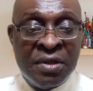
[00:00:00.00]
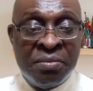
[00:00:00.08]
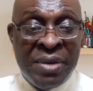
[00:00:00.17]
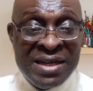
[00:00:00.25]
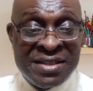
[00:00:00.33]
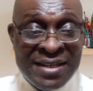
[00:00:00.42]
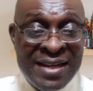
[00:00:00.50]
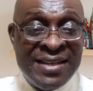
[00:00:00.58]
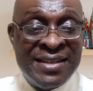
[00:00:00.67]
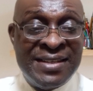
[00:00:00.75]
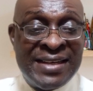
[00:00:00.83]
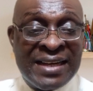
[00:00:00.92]
by
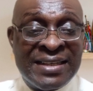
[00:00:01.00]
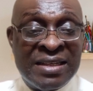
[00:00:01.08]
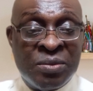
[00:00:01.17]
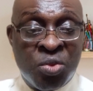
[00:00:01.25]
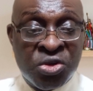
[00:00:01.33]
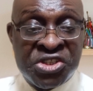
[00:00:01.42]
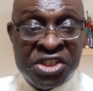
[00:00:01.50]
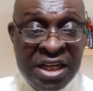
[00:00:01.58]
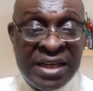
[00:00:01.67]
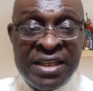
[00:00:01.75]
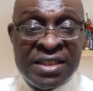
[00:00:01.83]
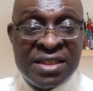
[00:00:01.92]
saying that they must
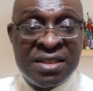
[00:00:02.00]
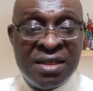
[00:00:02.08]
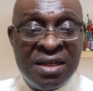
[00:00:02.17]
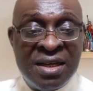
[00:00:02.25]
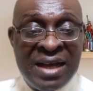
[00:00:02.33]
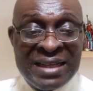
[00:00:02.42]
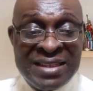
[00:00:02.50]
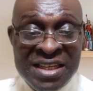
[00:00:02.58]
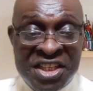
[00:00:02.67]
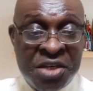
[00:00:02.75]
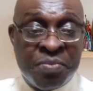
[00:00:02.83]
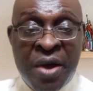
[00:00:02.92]
sell it at a
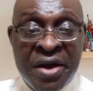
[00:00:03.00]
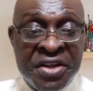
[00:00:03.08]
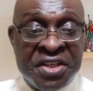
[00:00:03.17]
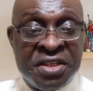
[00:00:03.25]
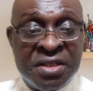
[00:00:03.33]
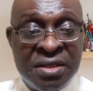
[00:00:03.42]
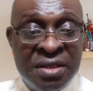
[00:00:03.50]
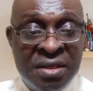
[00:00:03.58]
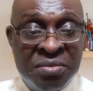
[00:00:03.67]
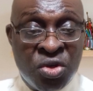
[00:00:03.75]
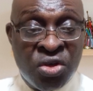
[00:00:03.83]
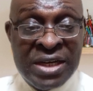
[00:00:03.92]
cheaper rate,
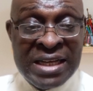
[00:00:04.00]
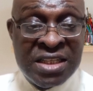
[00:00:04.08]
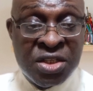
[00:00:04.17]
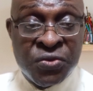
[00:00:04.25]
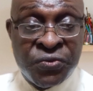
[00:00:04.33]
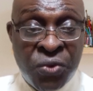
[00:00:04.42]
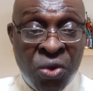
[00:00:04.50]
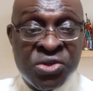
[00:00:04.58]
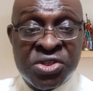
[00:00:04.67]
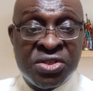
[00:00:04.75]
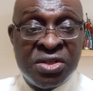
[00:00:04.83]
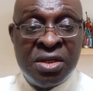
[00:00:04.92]
because that is
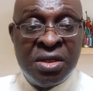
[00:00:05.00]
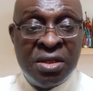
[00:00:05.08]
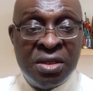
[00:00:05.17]
force